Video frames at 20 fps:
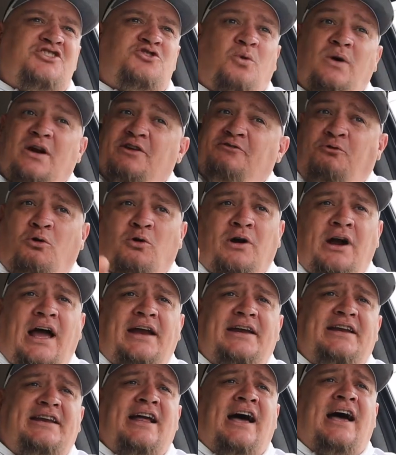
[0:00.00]
twenty-four
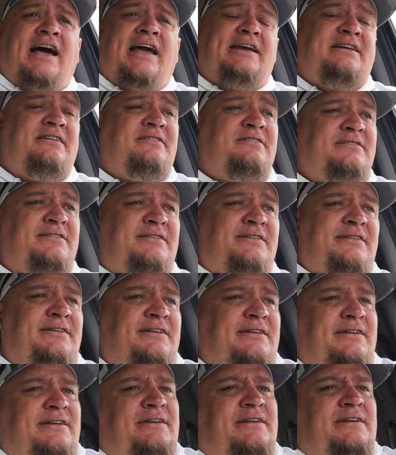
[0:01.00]

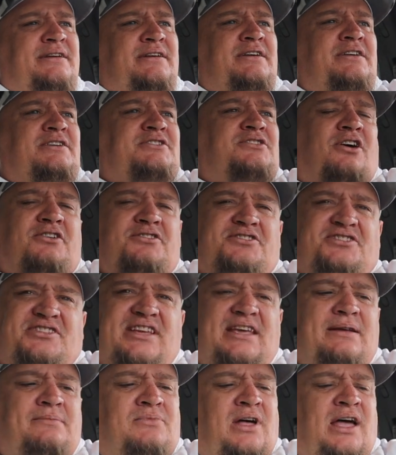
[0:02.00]
ninety-nine does
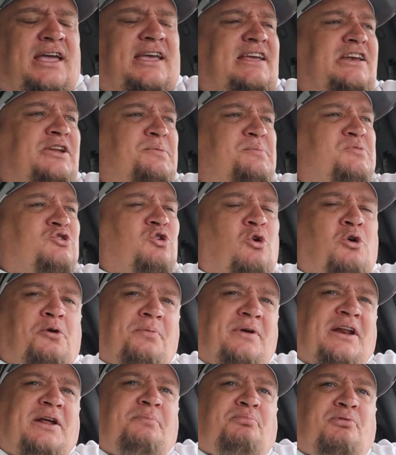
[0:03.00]
seem like an
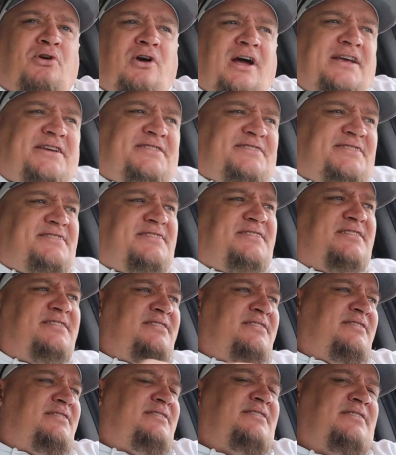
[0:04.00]
absorbent price
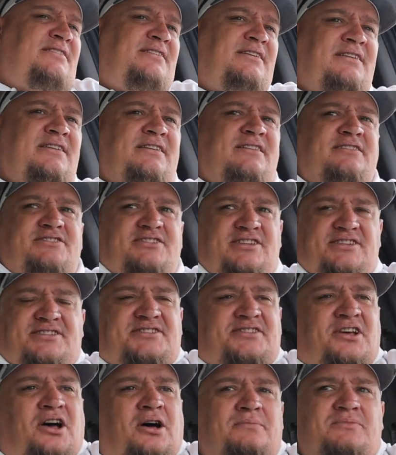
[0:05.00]
to
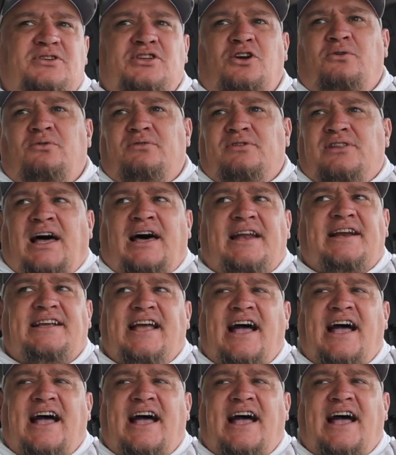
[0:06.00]
some. You know, a lot of